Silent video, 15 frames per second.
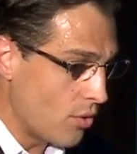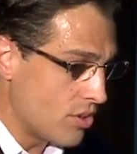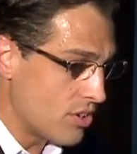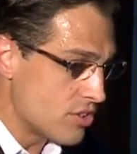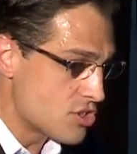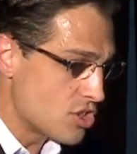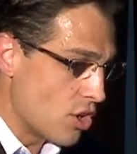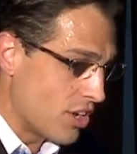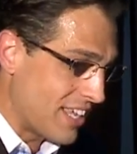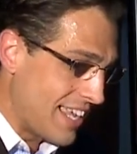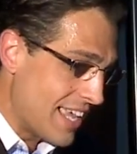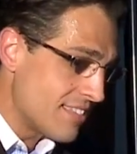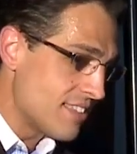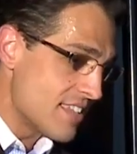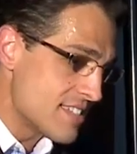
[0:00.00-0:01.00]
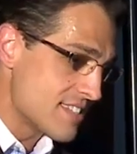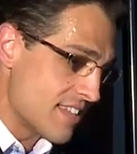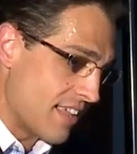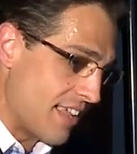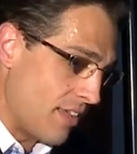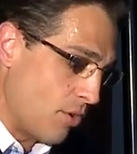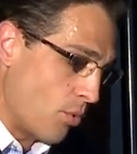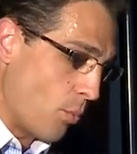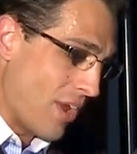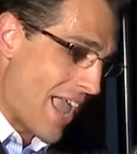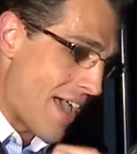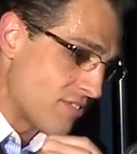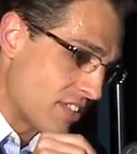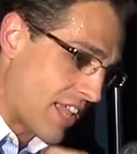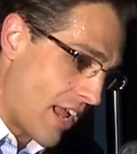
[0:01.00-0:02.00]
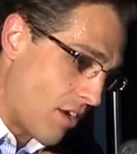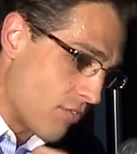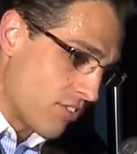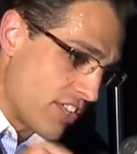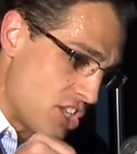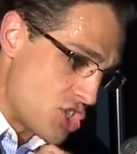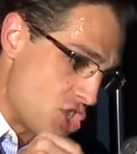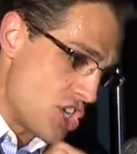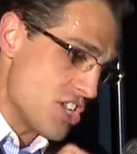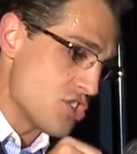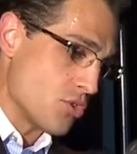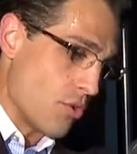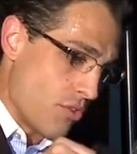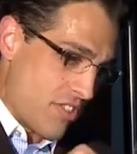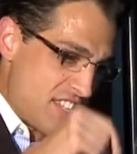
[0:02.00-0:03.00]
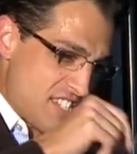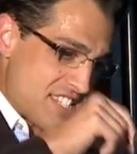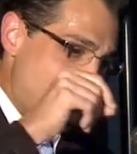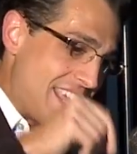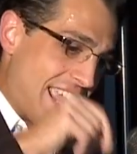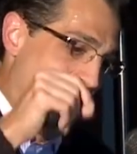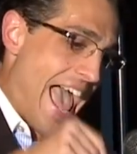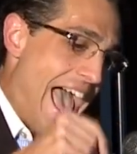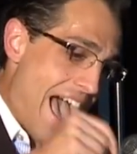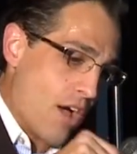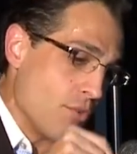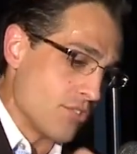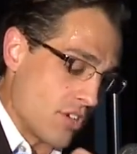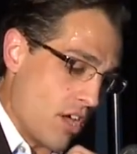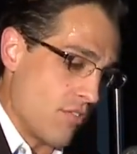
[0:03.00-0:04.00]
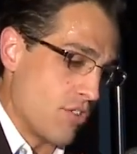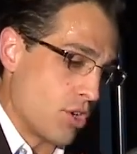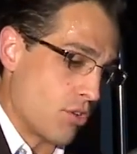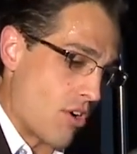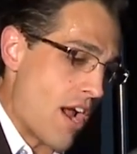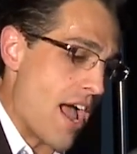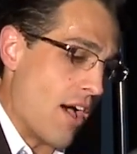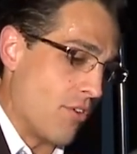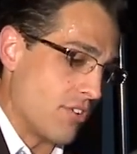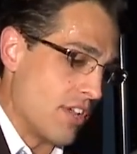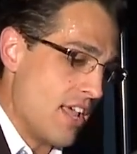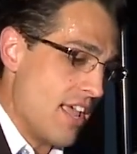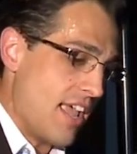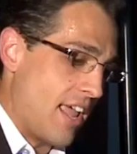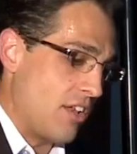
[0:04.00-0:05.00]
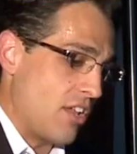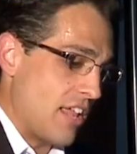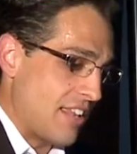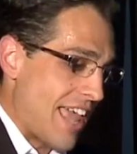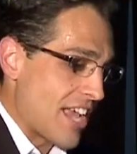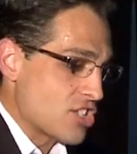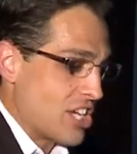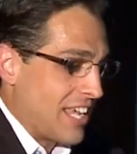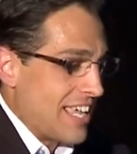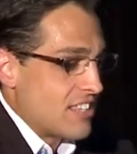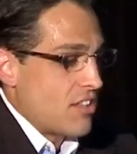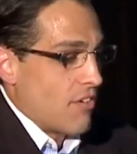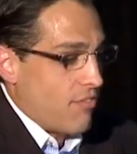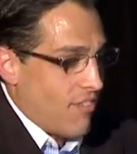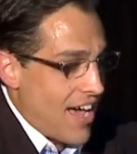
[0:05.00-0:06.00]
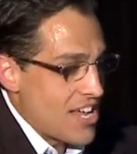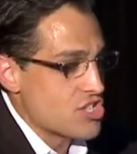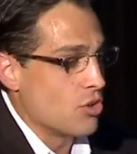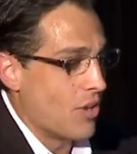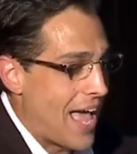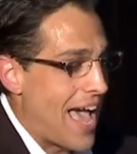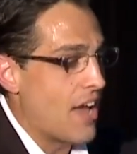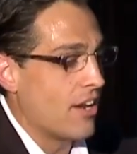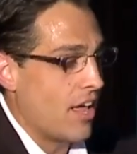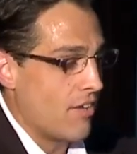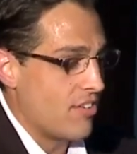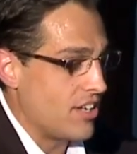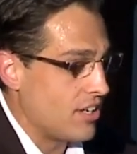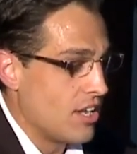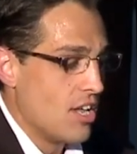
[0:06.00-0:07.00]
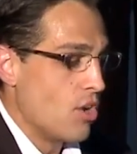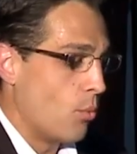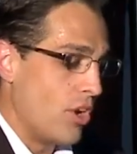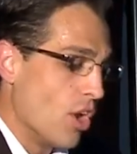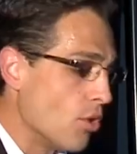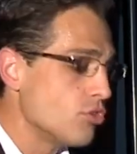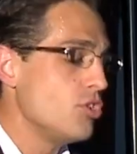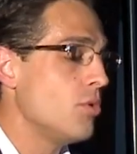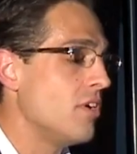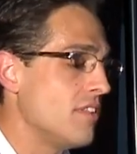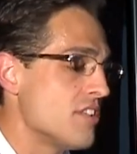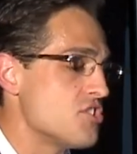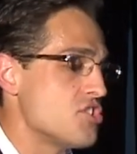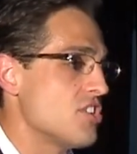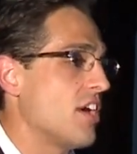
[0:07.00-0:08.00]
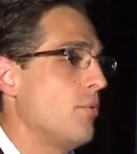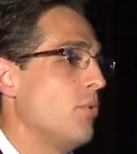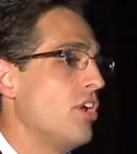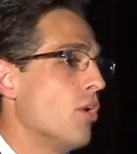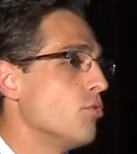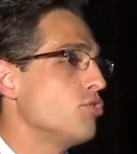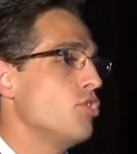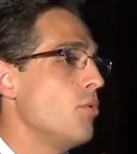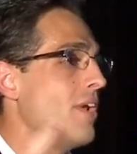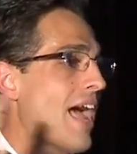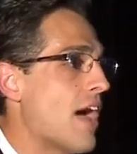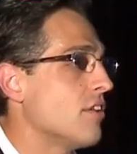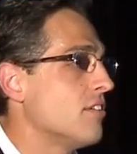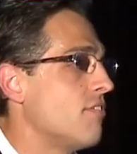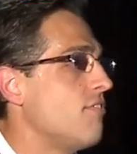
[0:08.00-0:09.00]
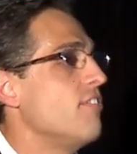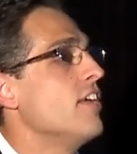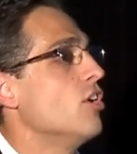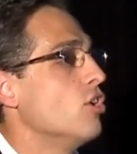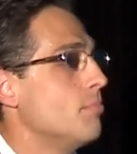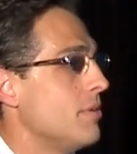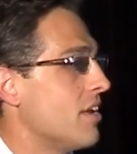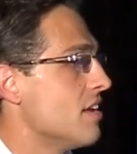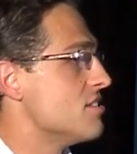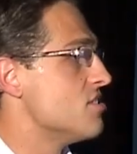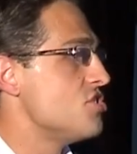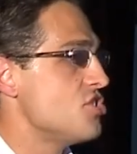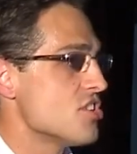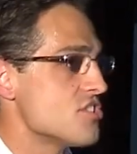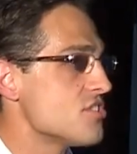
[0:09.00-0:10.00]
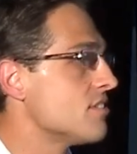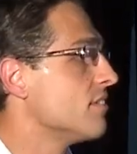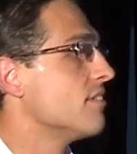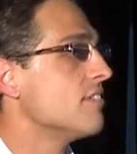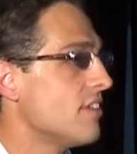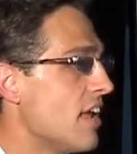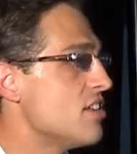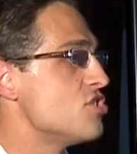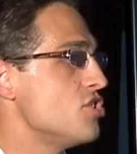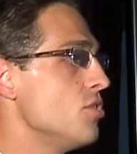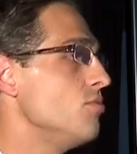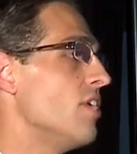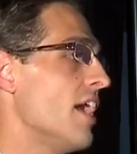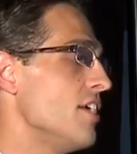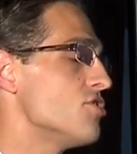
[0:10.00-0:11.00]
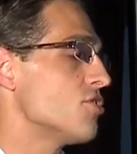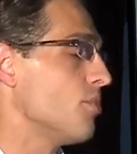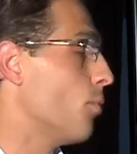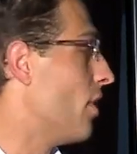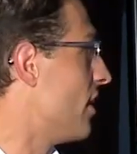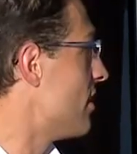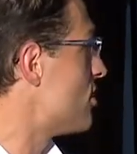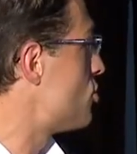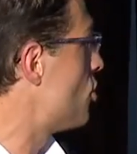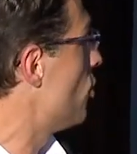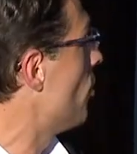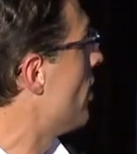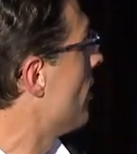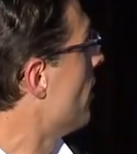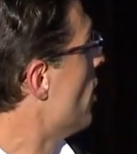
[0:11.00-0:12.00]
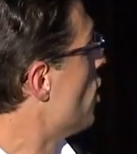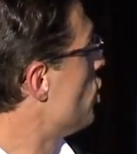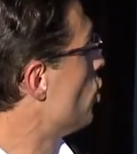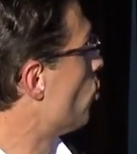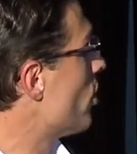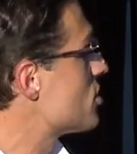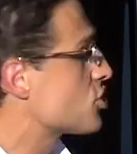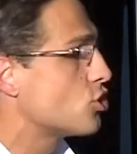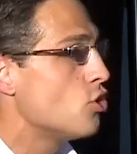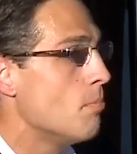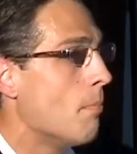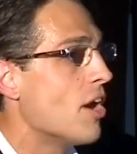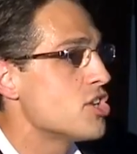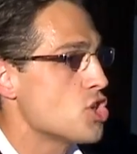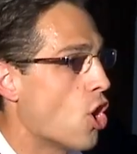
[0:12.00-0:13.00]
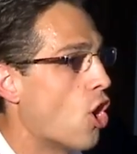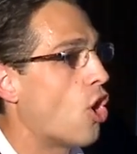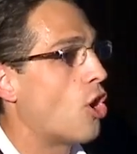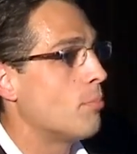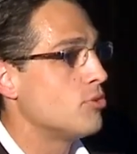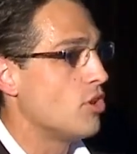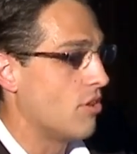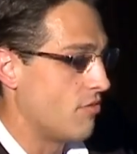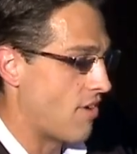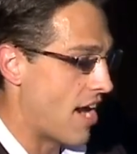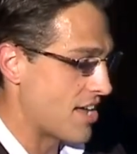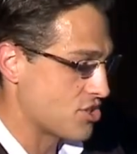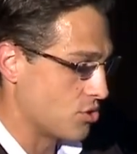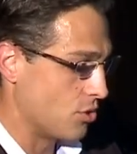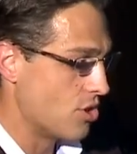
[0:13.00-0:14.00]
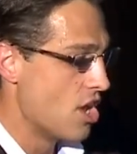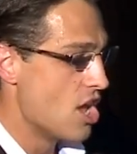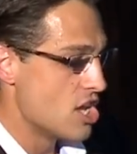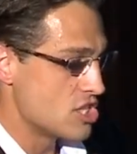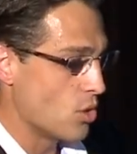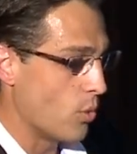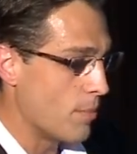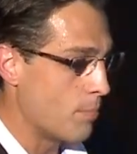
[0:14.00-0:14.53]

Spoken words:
so to get this, we have to carefully chisel this thing out of the ground And to actually get the fossil out of it, we don't do it out in the field because it's too dangerous. You risk too much harm to the fossil. So we